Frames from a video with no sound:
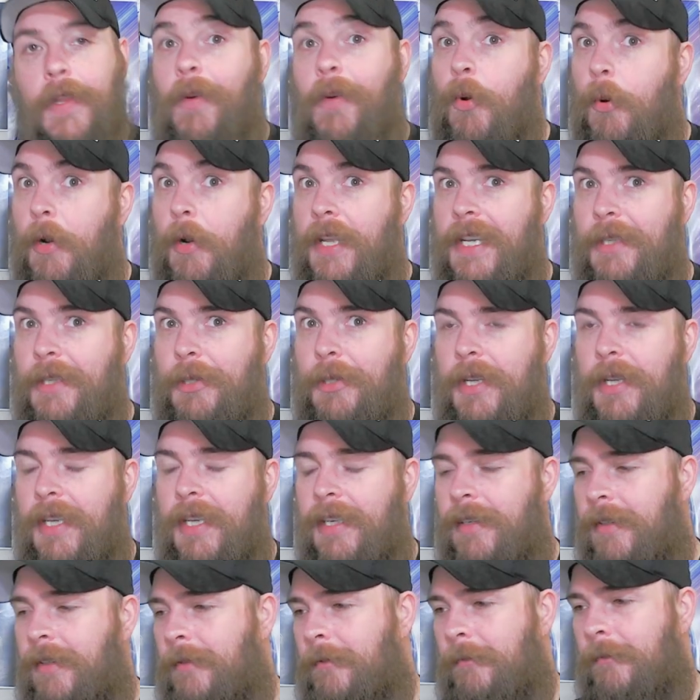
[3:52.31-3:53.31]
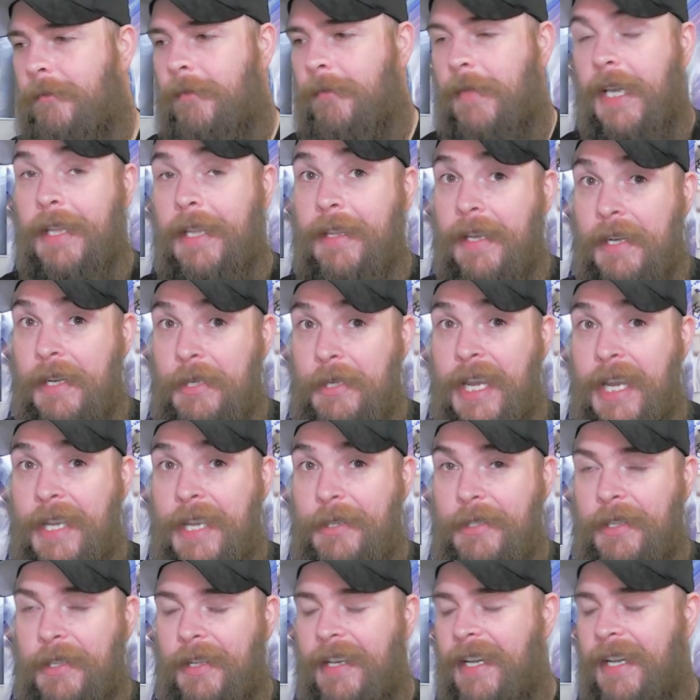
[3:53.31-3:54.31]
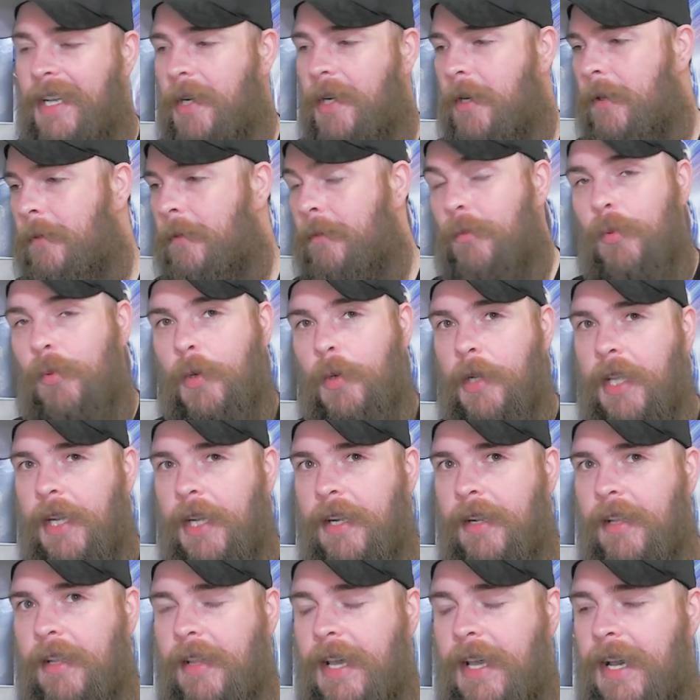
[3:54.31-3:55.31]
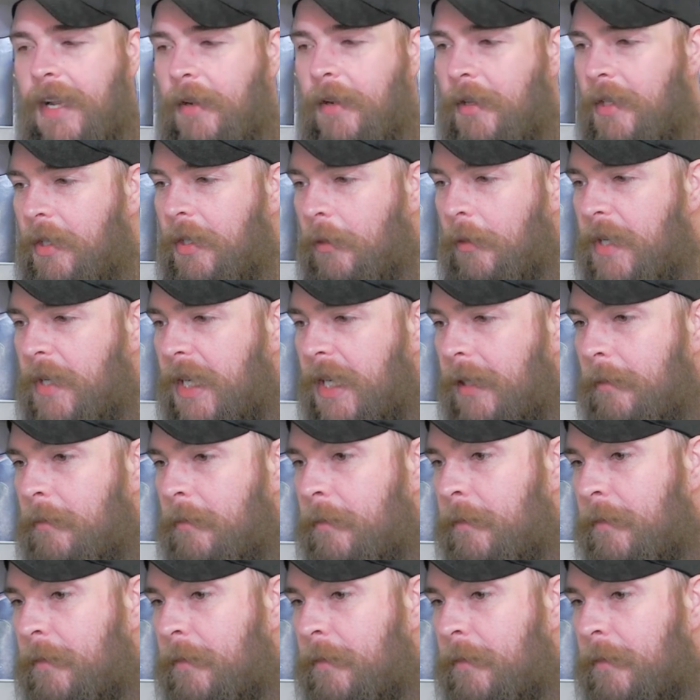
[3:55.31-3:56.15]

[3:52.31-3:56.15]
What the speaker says: Or did she? And then change it later. We'll get into that in a little bit.